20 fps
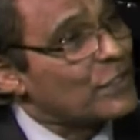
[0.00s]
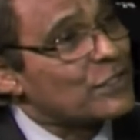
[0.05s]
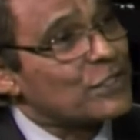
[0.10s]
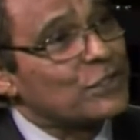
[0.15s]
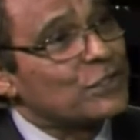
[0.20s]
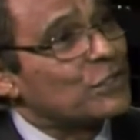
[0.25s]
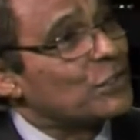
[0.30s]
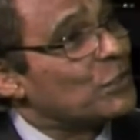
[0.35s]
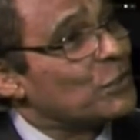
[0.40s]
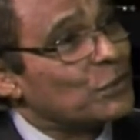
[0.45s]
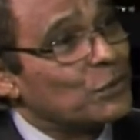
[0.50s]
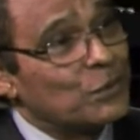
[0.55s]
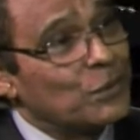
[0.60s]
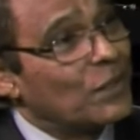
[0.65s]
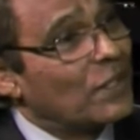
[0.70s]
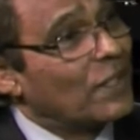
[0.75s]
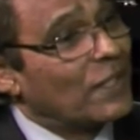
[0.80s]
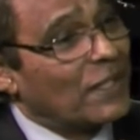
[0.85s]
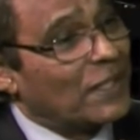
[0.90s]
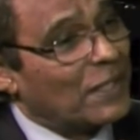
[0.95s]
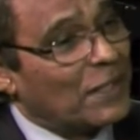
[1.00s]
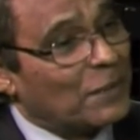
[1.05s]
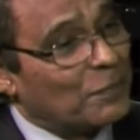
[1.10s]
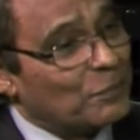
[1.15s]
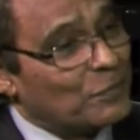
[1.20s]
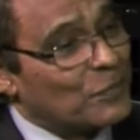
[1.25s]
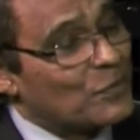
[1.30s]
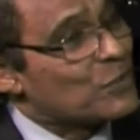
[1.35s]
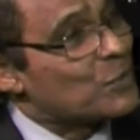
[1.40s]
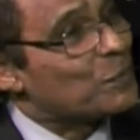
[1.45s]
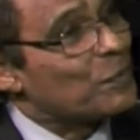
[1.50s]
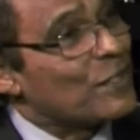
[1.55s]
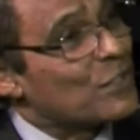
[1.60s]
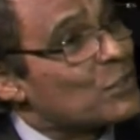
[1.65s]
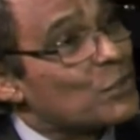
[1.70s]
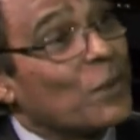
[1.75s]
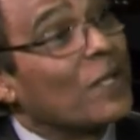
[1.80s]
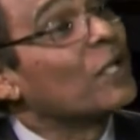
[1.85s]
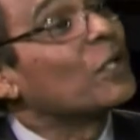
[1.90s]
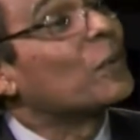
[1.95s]
to you speak so
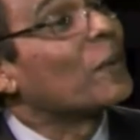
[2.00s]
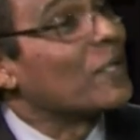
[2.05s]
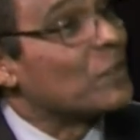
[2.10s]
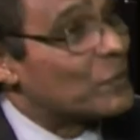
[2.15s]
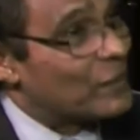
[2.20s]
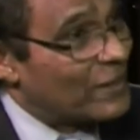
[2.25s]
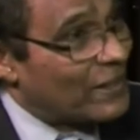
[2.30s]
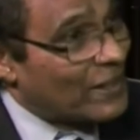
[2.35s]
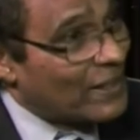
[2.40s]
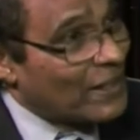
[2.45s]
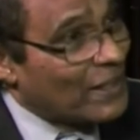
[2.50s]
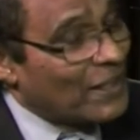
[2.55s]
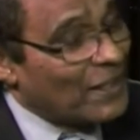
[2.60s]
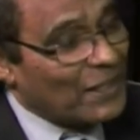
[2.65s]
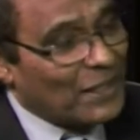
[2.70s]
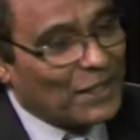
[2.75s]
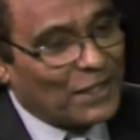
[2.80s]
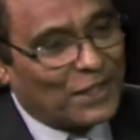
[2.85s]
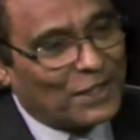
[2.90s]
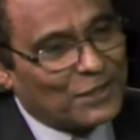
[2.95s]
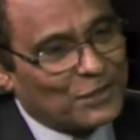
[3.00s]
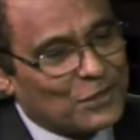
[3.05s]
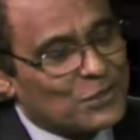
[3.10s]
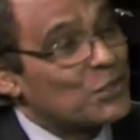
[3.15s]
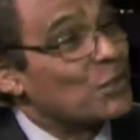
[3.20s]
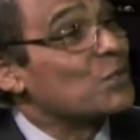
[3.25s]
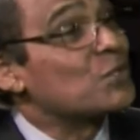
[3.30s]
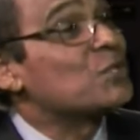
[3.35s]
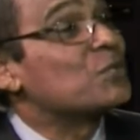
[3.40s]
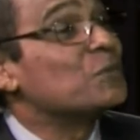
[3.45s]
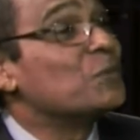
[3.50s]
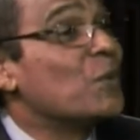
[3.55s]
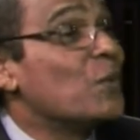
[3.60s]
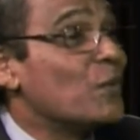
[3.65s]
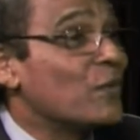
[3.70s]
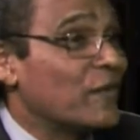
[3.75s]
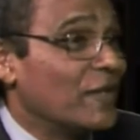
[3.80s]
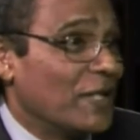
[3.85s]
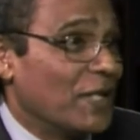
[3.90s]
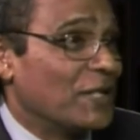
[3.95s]
eloquently and so
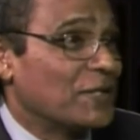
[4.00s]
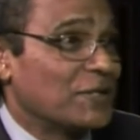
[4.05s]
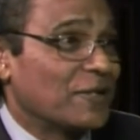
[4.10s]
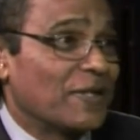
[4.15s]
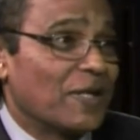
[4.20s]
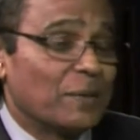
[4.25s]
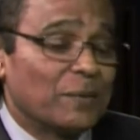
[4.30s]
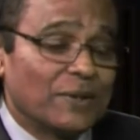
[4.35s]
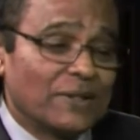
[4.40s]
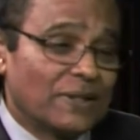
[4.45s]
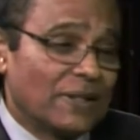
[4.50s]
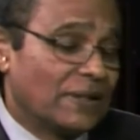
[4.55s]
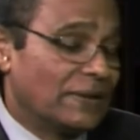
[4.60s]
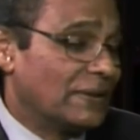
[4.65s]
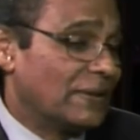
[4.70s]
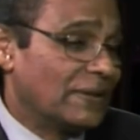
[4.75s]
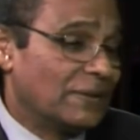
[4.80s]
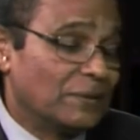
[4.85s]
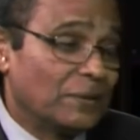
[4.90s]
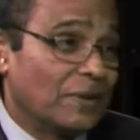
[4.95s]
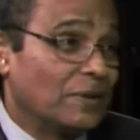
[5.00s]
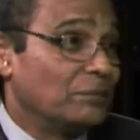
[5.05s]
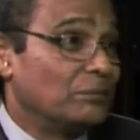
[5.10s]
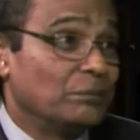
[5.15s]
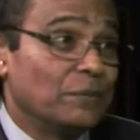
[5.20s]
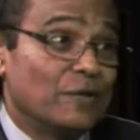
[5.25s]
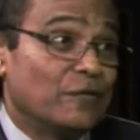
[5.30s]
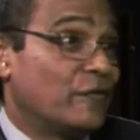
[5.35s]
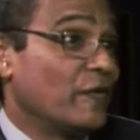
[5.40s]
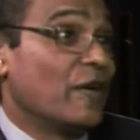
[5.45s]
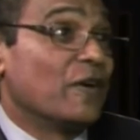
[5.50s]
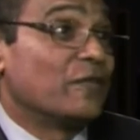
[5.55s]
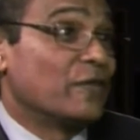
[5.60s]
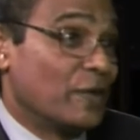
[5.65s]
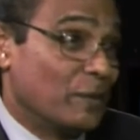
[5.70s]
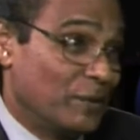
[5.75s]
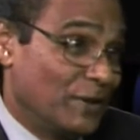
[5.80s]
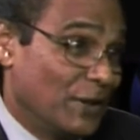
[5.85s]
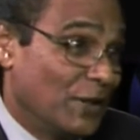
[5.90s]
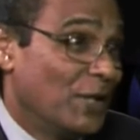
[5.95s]
smoothly to them and be
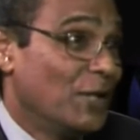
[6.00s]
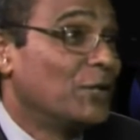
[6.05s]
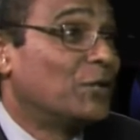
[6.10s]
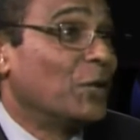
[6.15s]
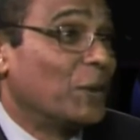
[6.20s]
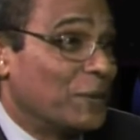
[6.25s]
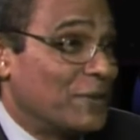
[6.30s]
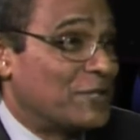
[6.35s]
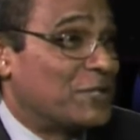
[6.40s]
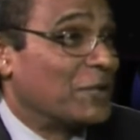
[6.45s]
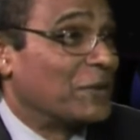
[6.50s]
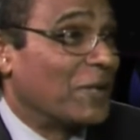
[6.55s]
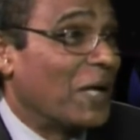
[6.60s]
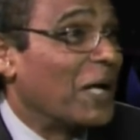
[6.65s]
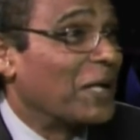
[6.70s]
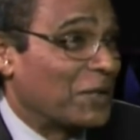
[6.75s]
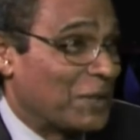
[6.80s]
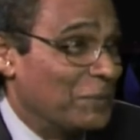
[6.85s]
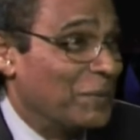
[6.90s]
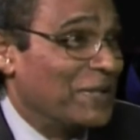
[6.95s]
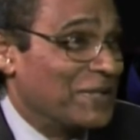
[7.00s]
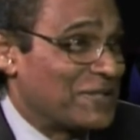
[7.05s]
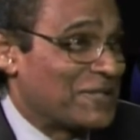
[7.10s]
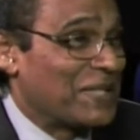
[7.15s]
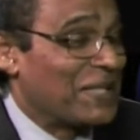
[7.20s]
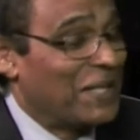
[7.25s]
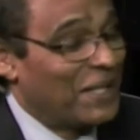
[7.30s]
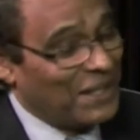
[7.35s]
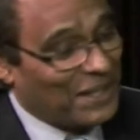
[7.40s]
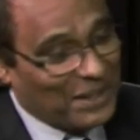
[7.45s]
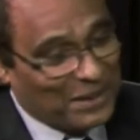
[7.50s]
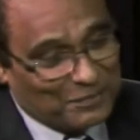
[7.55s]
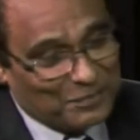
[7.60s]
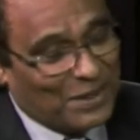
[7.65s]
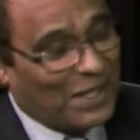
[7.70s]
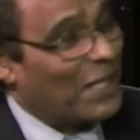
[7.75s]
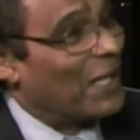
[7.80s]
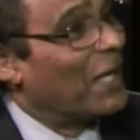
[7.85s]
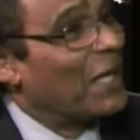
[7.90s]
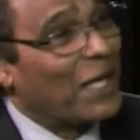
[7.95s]
favorable towards your arguments.
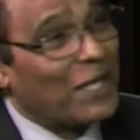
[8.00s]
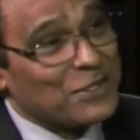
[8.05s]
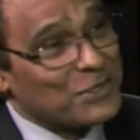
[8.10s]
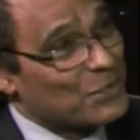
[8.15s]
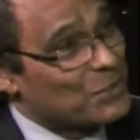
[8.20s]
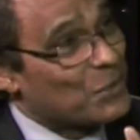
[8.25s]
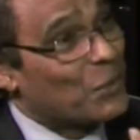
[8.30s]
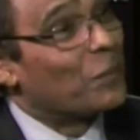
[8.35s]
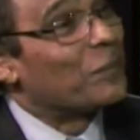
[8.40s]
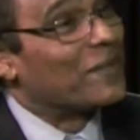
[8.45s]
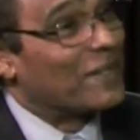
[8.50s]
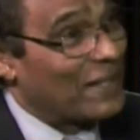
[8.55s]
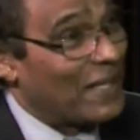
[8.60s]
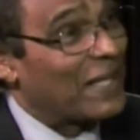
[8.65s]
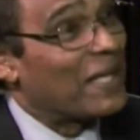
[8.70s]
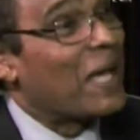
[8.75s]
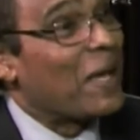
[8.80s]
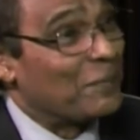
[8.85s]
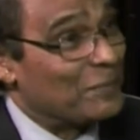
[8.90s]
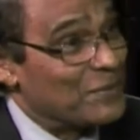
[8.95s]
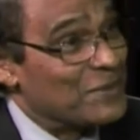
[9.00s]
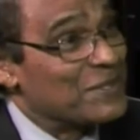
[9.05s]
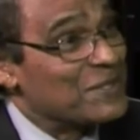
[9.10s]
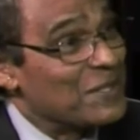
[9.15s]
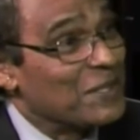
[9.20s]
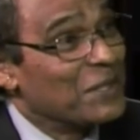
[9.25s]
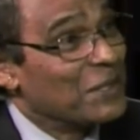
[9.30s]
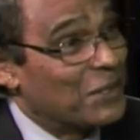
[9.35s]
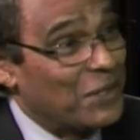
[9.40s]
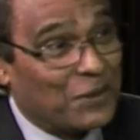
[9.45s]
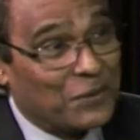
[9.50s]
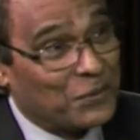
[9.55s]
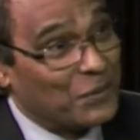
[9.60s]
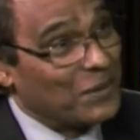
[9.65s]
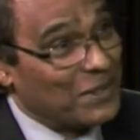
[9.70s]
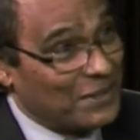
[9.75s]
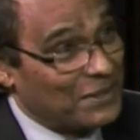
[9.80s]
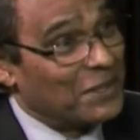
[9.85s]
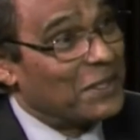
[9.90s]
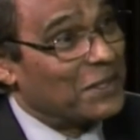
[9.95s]
I just hope that happens,
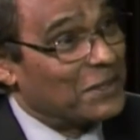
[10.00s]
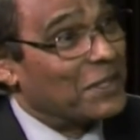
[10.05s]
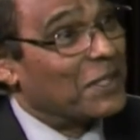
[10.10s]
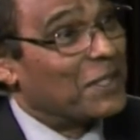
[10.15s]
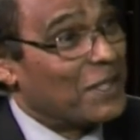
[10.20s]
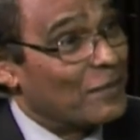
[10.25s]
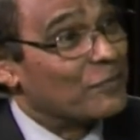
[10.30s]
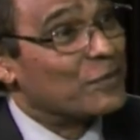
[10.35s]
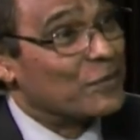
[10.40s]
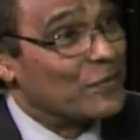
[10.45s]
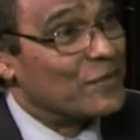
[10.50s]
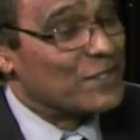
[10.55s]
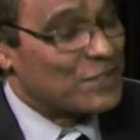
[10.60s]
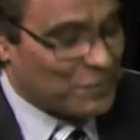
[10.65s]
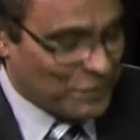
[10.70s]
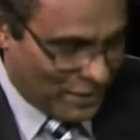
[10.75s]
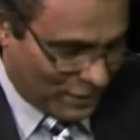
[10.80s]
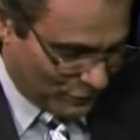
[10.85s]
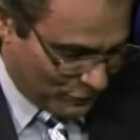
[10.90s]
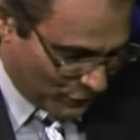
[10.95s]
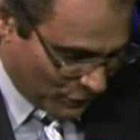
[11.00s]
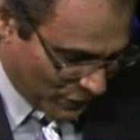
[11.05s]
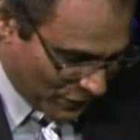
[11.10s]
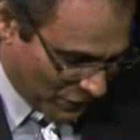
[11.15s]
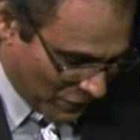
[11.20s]
in every respect for you.